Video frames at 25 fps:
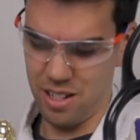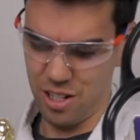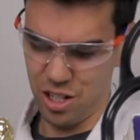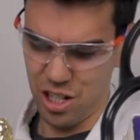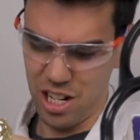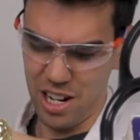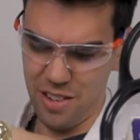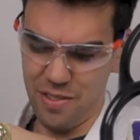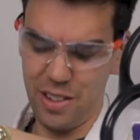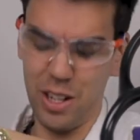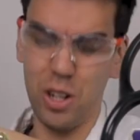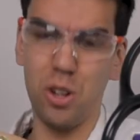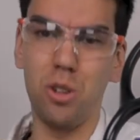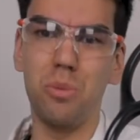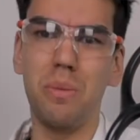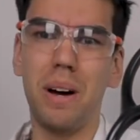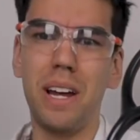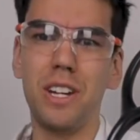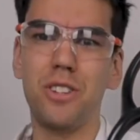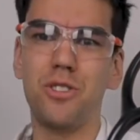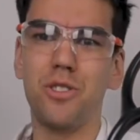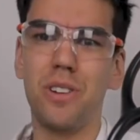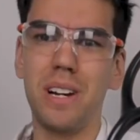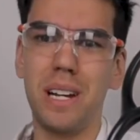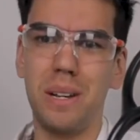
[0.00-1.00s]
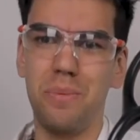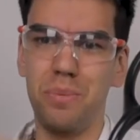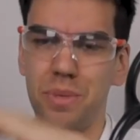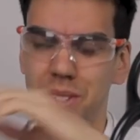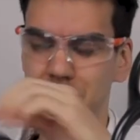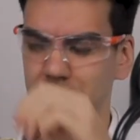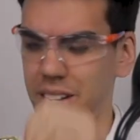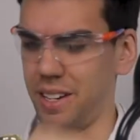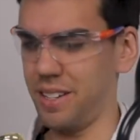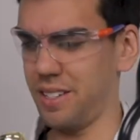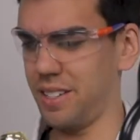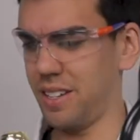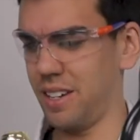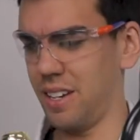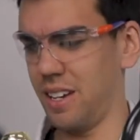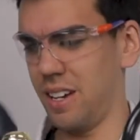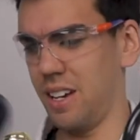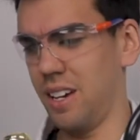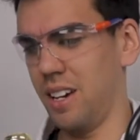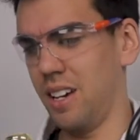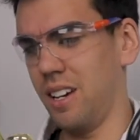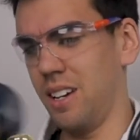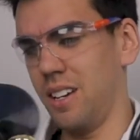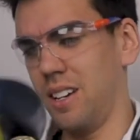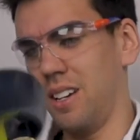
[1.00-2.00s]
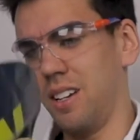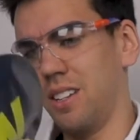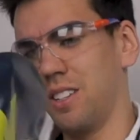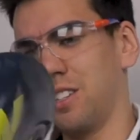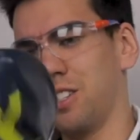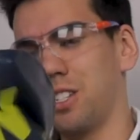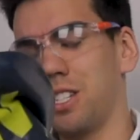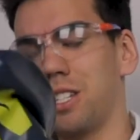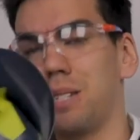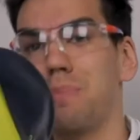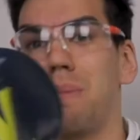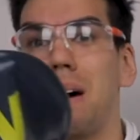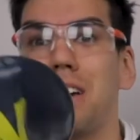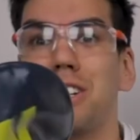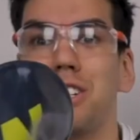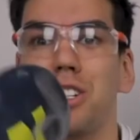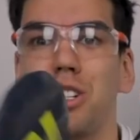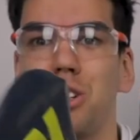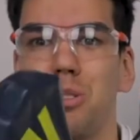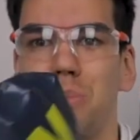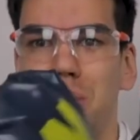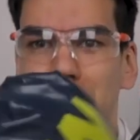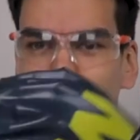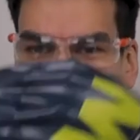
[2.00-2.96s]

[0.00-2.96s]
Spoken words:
achieving all my dreams and just smashing all